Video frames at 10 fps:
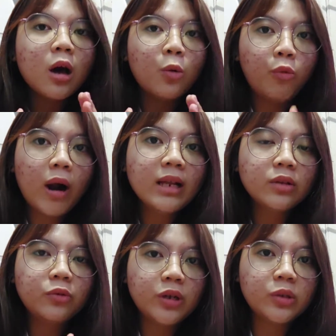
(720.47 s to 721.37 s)
a right
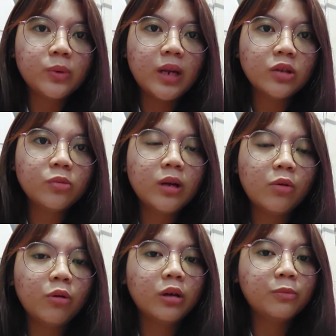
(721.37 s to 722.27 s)
risk management
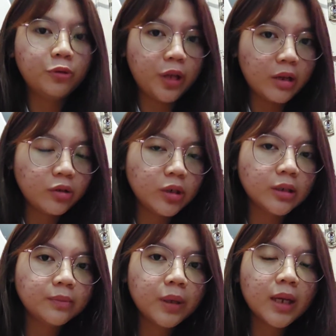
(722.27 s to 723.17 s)
and worker
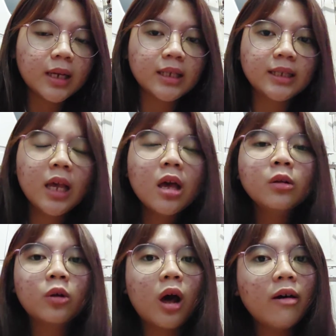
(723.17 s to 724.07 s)
protection, because
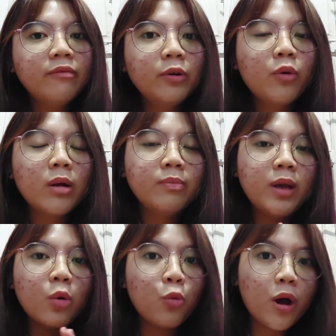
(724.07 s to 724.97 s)
not everyone
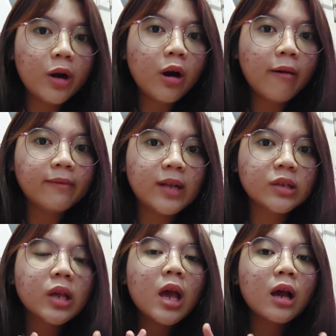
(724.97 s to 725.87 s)
be aware of
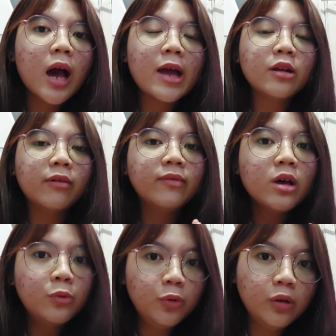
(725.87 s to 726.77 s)
this kind of
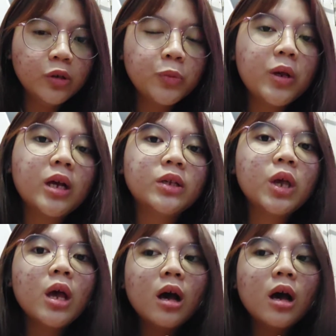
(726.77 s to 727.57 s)
rules, because